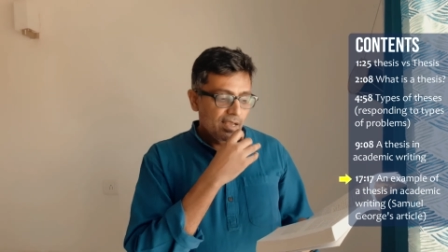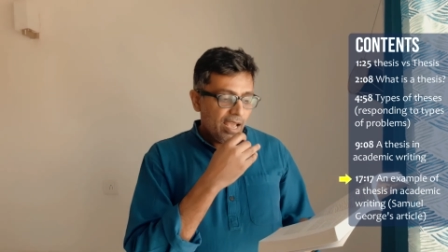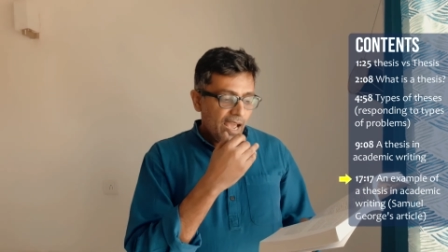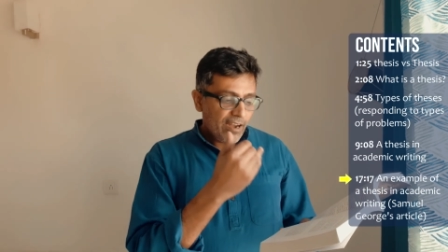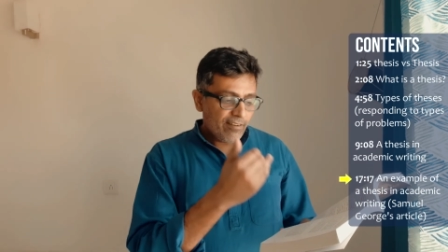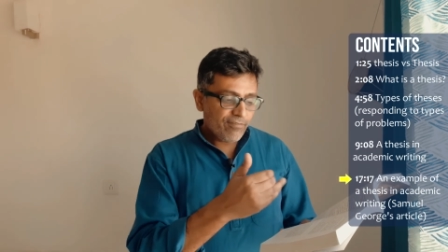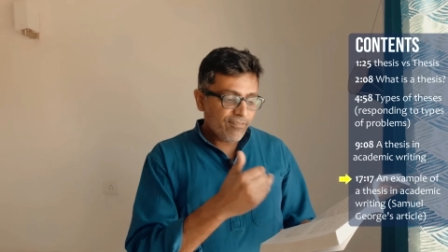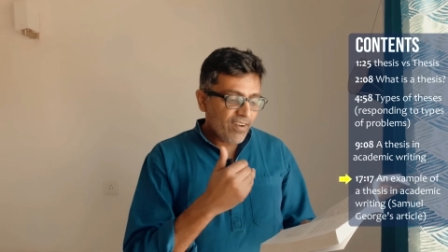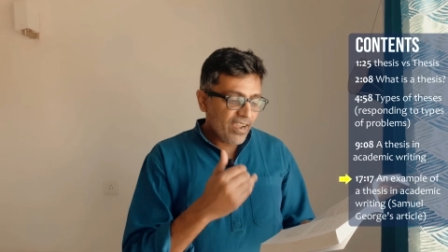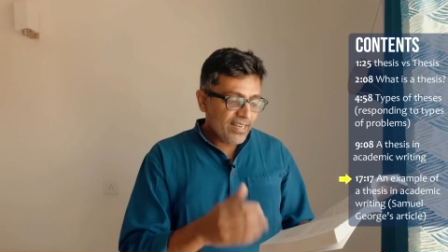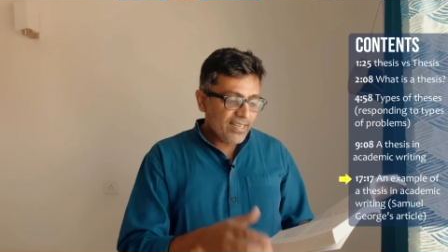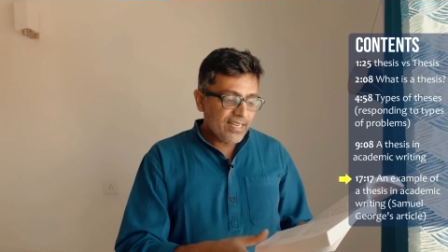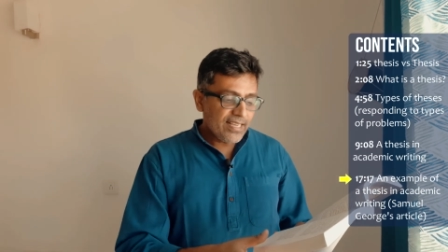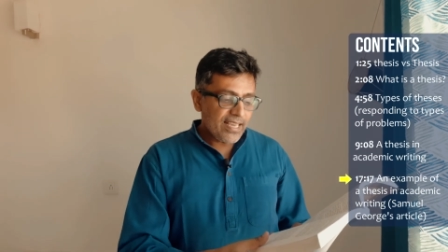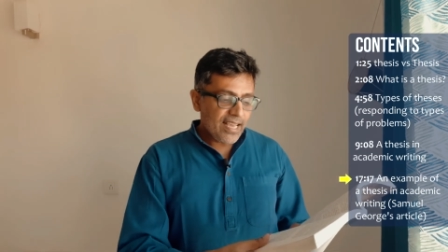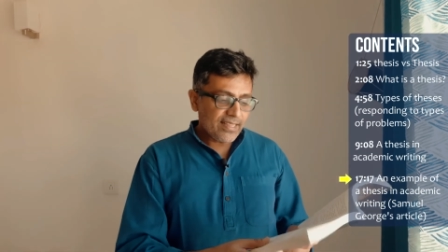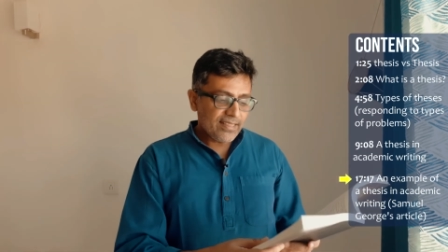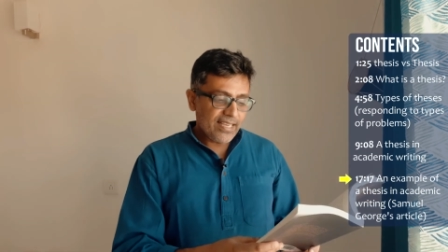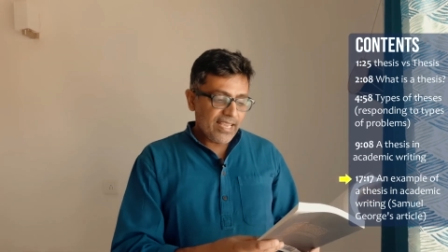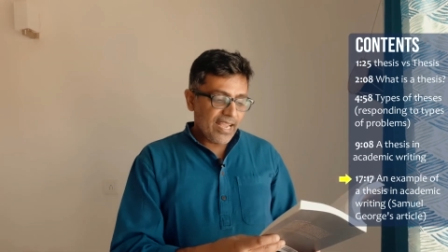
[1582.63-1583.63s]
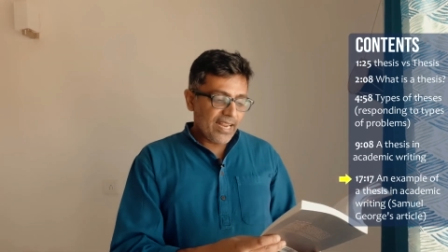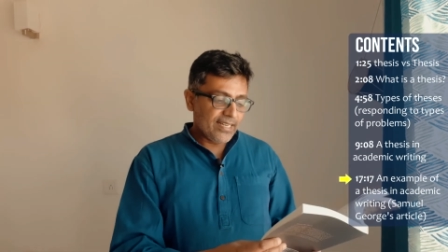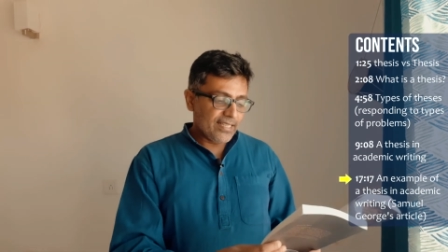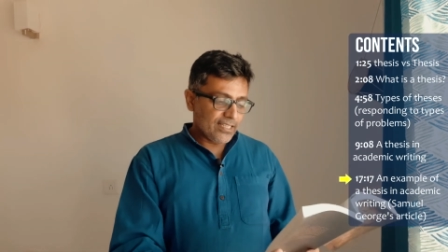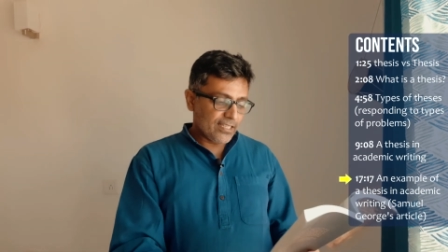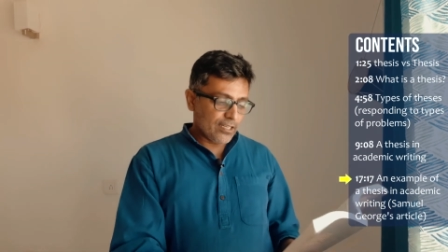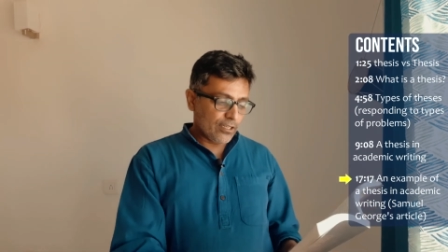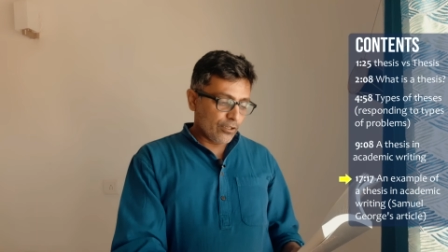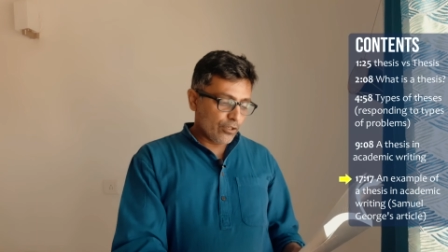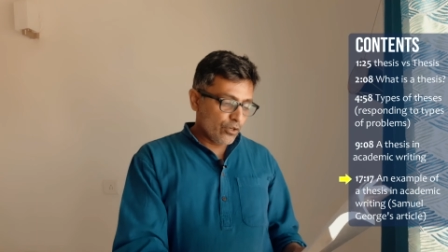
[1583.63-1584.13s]
And finally, at the end,
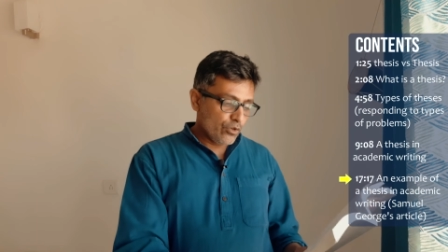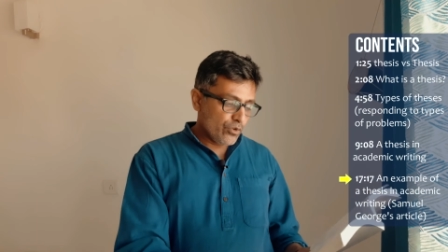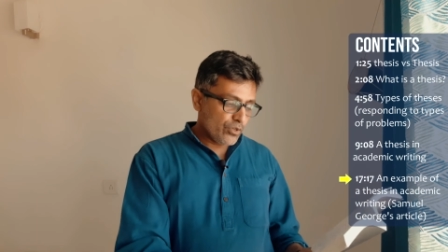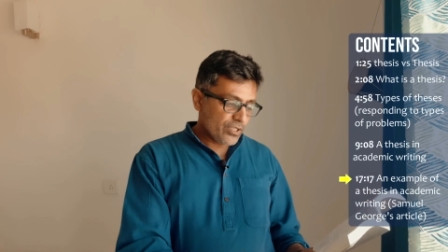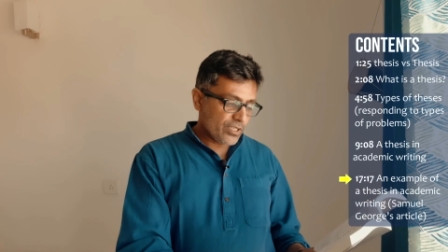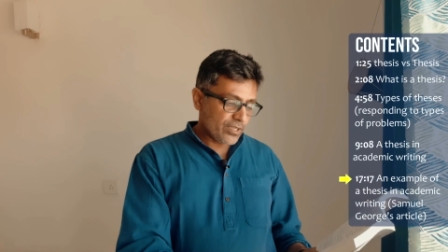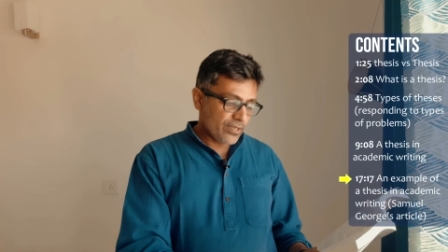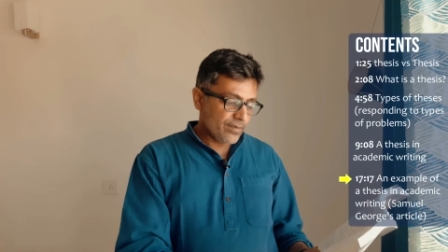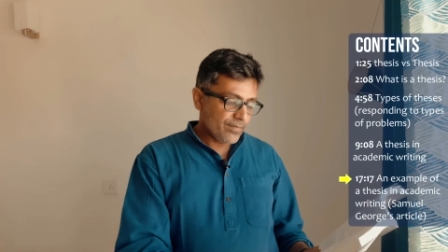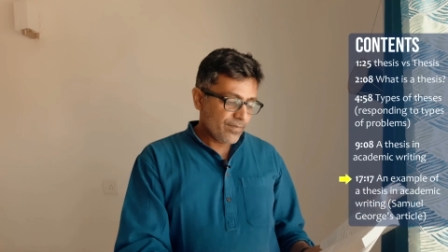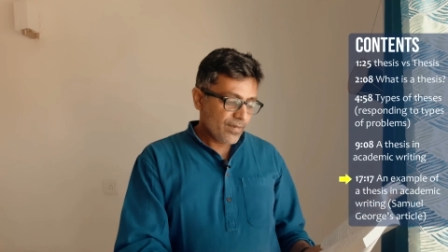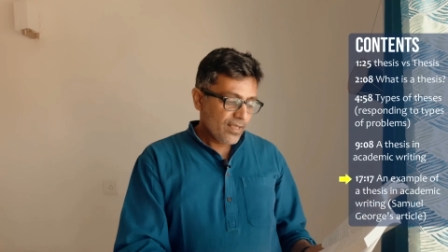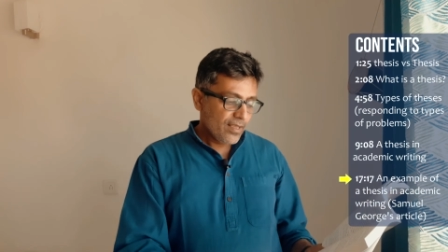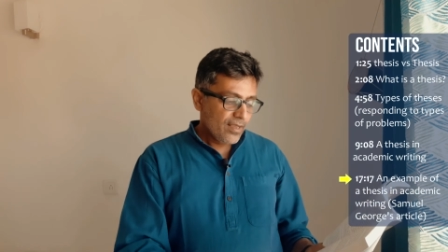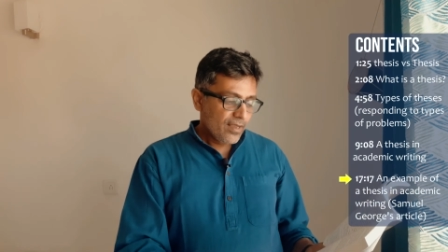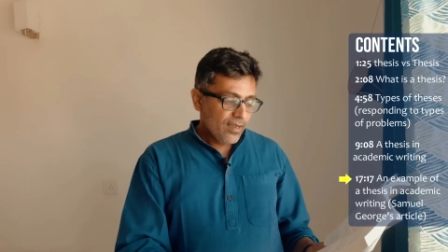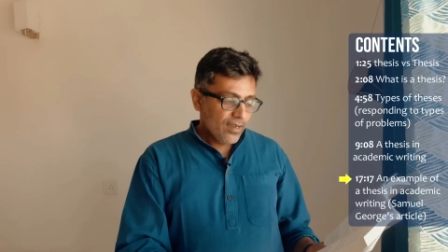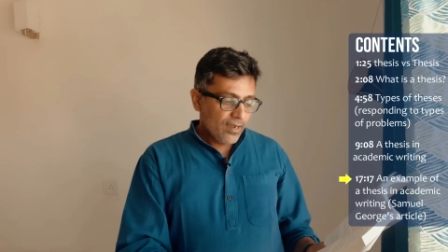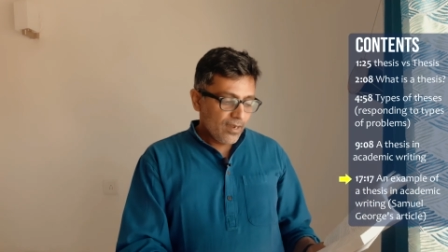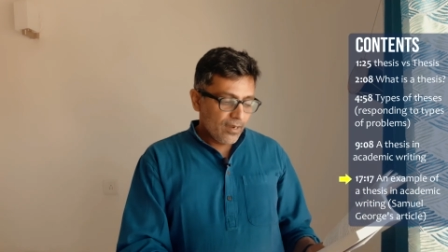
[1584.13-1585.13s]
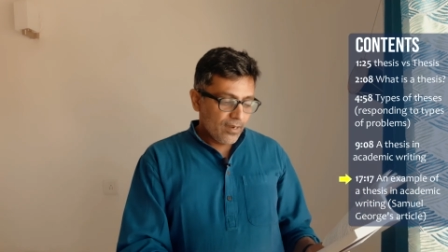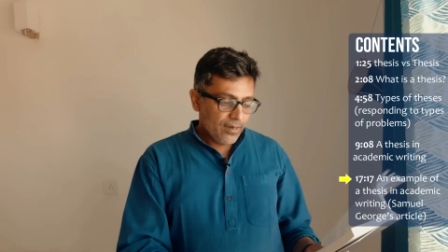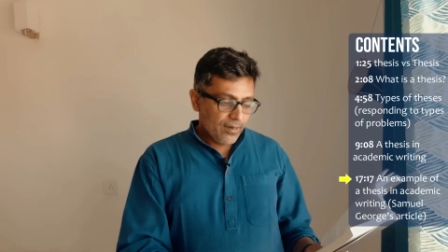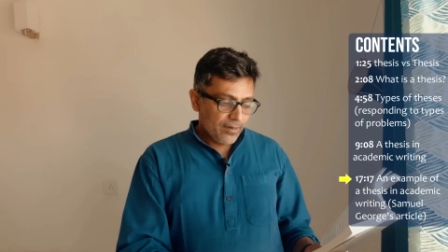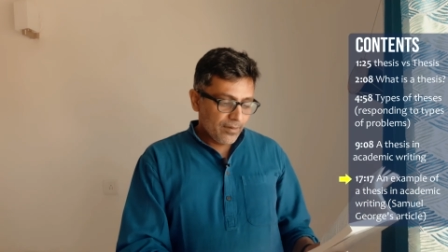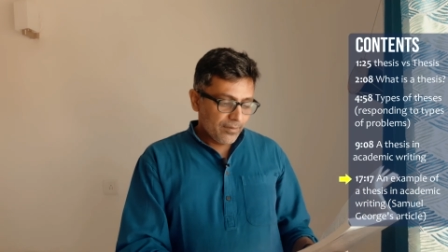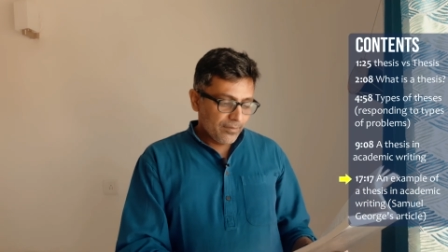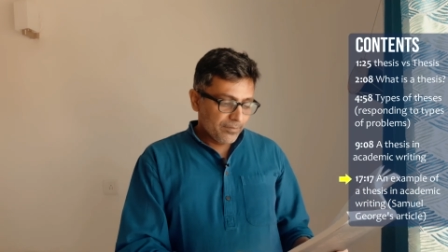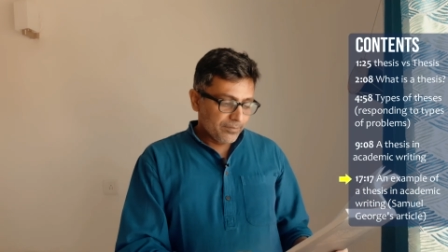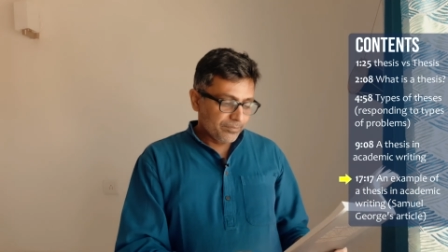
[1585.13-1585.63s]
the conclusion,
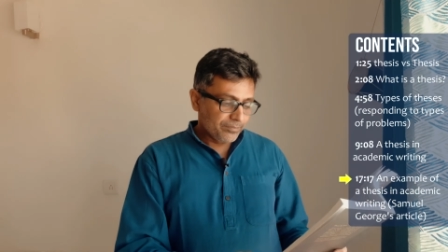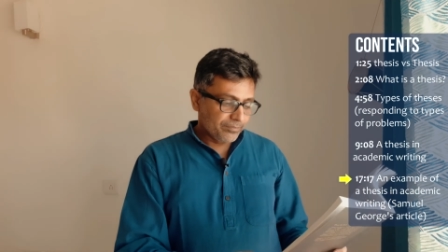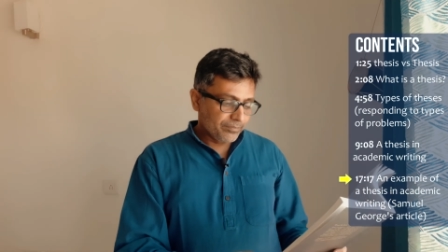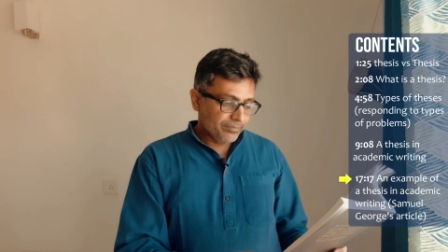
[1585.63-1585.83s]
uh,